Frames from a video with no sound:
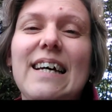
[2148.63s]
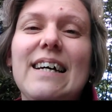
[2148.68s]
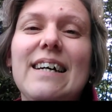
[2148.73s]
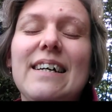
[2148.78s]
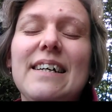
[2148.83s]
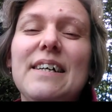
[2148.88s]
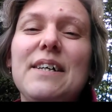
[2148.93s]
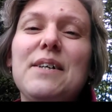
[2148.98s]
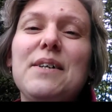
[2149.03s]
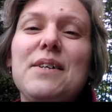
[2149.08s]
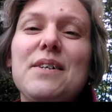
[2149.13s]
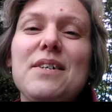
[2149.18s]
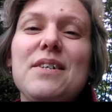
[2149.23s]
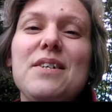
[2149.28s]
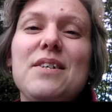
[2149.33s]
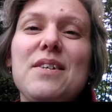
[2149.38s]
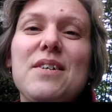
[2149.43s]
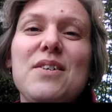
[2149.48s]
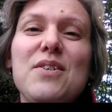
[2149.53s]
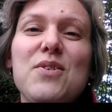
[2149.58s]
uh,
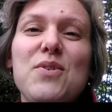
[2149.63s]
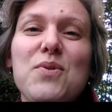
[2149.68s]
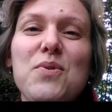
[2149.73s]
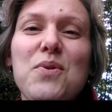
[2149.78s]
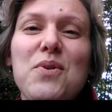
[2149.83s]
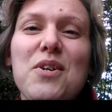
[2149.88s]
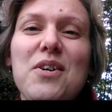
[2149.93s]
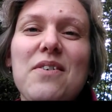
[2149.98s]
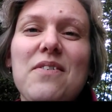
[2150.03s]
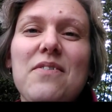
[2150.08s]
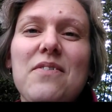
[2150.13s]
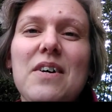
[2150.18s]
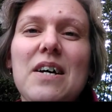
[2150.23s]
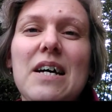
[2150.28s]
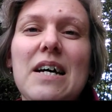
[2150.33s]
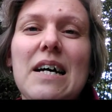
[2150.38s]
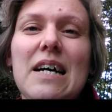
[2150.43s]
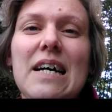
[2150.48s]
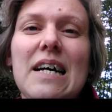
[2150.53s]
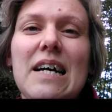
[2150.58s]
sort of
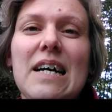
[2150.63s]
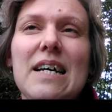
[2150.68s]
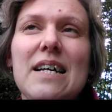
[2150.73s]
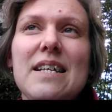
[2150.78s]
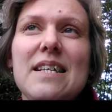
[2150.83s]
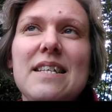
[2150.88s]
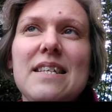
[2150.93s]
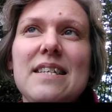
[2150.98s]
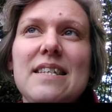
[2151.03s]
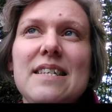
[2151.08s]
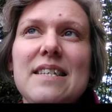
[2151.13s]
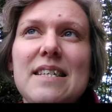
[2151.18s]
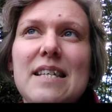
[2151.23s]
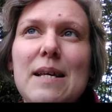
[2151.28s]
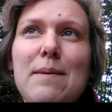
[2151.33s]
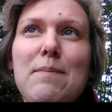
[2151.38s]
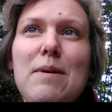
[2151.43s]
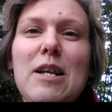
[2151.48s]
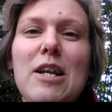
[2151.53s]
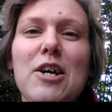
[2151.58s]
a uh,
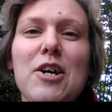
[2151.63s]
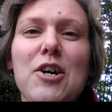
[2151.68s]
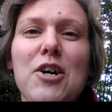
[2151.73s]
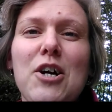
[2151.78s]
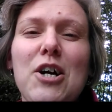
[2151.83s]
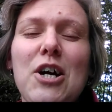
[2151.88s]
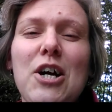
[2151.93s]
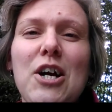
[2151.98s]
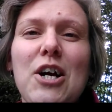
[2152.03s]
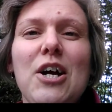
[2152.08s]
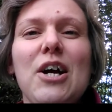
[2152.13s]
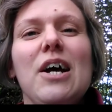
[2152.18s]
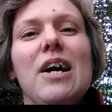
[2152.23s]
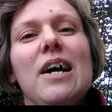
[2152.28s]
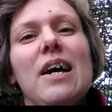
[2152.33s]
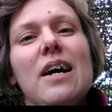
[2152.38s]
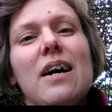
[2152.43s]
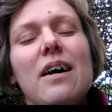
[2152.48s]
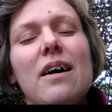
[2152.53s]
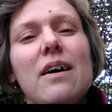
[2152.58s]
similar
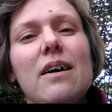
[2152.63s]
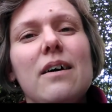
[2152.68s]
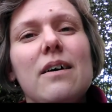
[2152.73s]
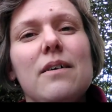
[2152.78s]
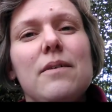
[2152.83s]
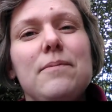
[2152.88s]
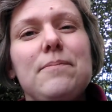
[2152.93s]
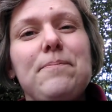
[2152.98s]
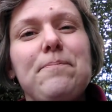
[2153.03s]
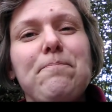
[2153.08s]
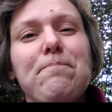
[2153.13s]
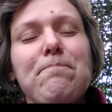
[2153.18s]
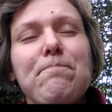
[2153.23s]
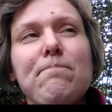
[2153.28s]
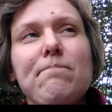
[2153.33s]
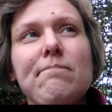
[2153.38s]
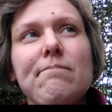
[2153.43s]
um,